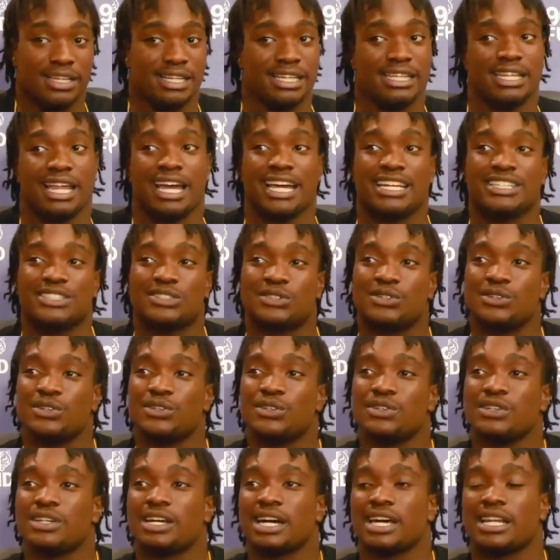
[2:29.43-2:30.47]
In high school,
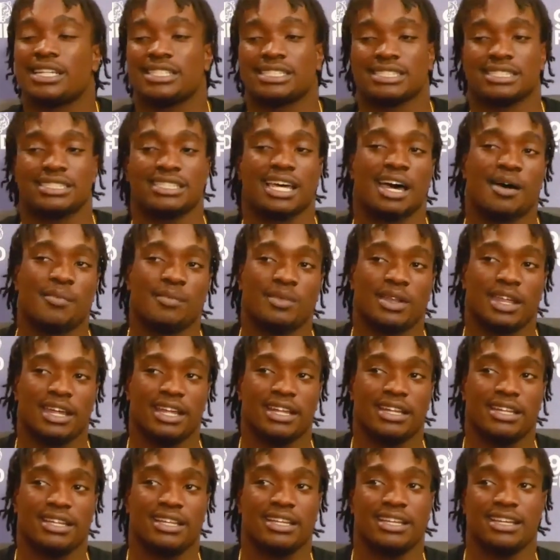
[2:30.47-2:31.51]
you can kind of just
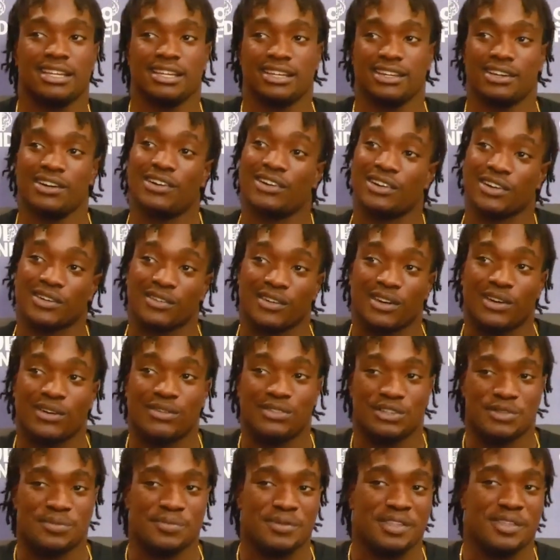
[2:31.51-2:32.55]
dominate on your
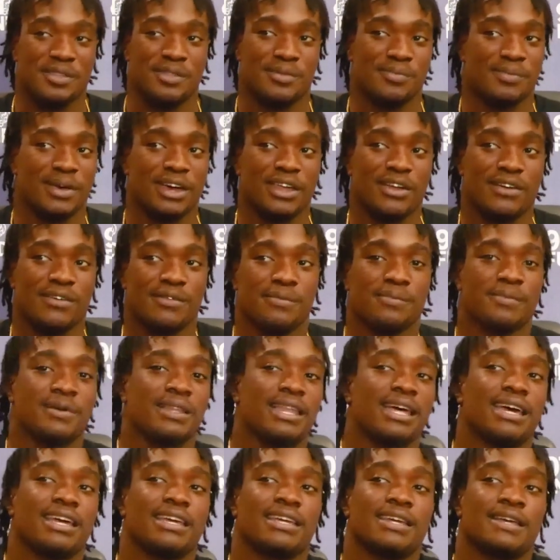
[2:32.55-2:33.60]
own, just being better. But
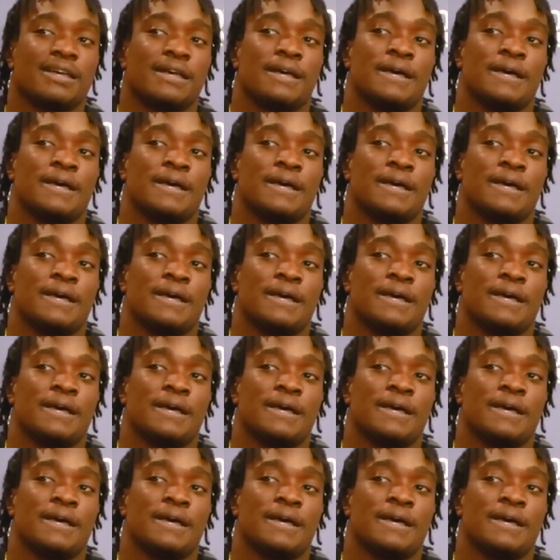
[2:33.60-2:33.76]
like